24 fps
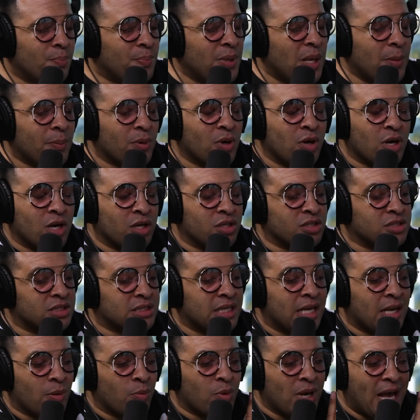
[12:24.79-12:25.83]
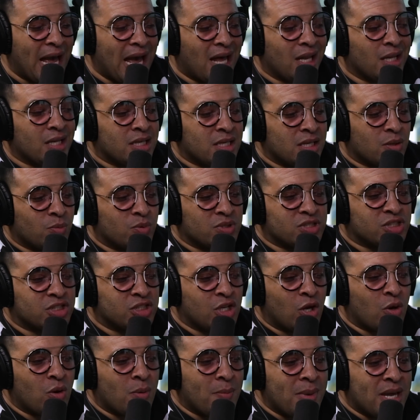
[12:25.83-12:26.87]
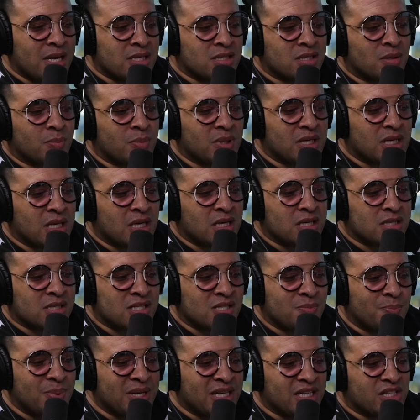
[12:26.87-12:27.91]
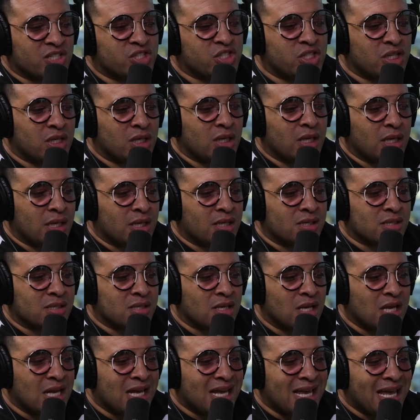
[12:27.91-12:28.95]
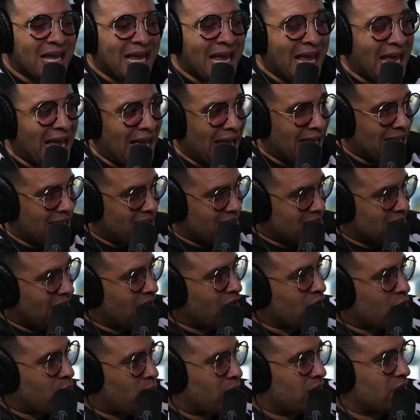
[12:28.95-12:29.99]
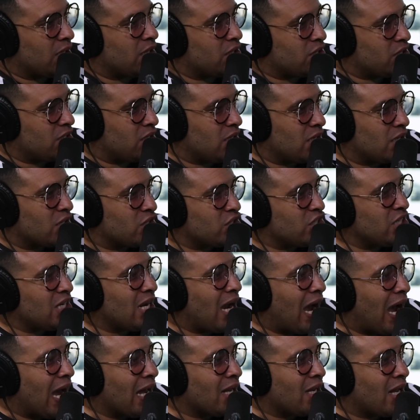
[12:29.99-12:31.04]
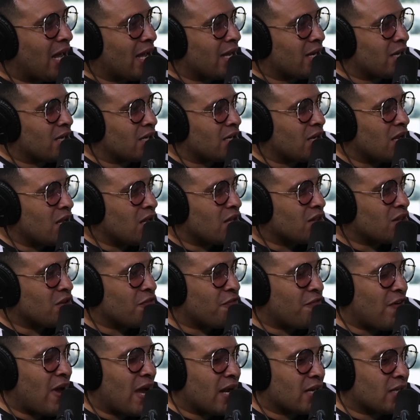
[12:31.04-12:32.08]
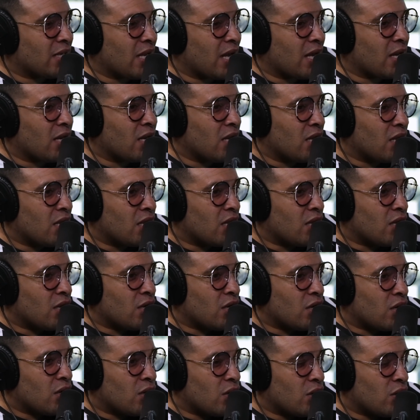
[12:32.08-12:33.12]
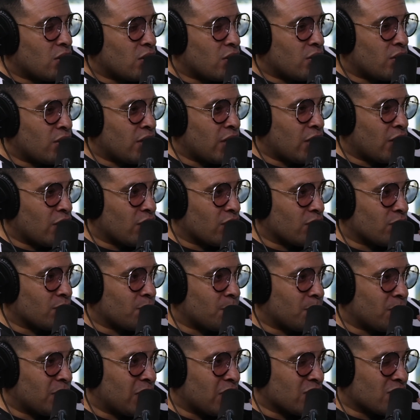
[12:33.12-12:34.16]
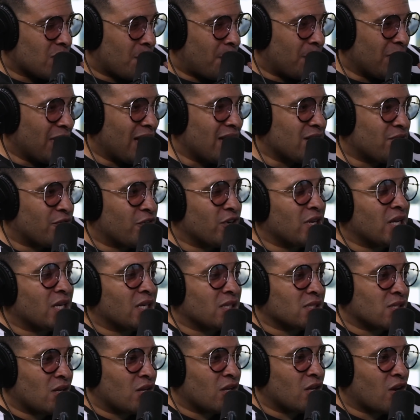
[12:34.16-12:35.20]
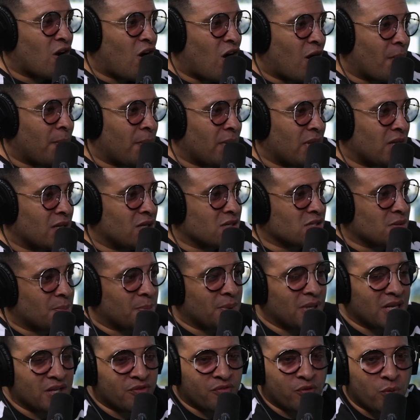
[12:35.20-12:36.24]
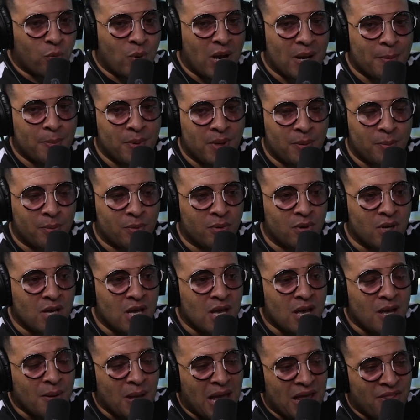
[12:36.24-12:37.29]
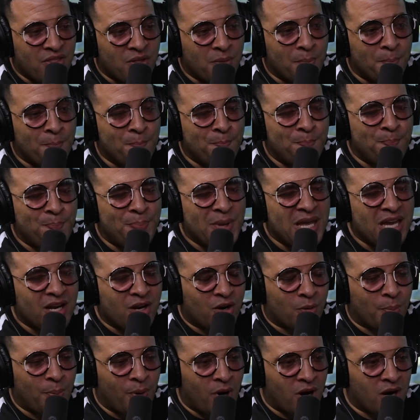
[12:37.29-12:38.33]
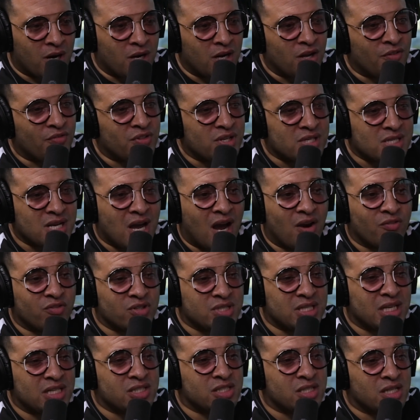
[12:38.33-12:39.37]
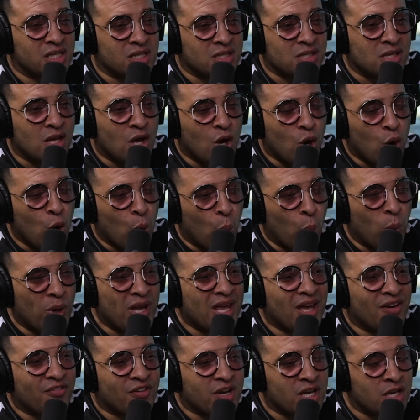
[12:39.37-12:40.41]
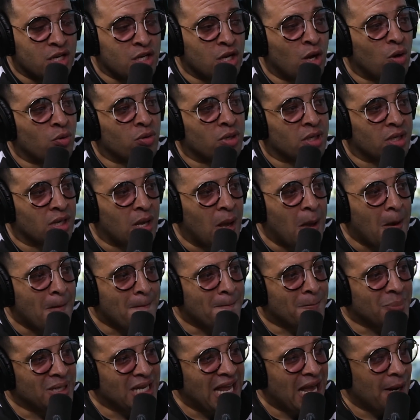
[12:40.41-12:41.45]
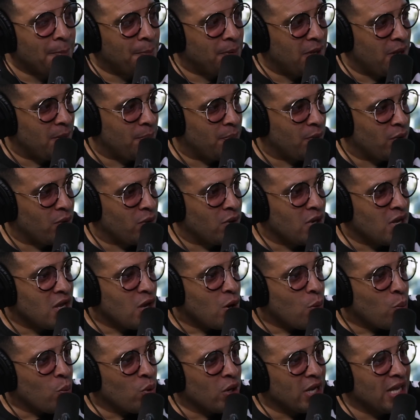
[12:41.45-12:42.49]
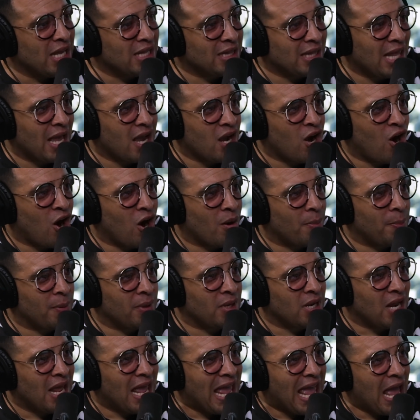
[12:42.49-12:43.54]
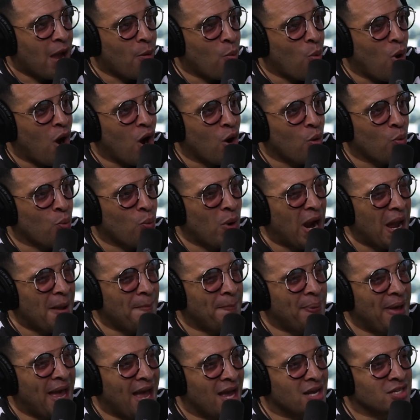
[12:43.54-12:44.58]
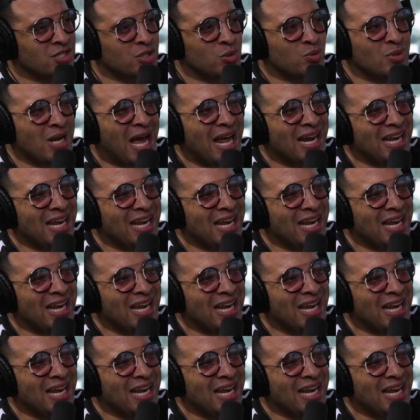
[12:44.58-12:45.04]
People don't understand what Halle did was so amazing because as big as she is and as eloquently as she did, she highlighted the fact that there there's a place for niggas on the carpet and there's a place for white people. Mm-hmm. And the bigger part of this conversation is we have condoned it. Black people will hit that carpet and walk right past you, yeah.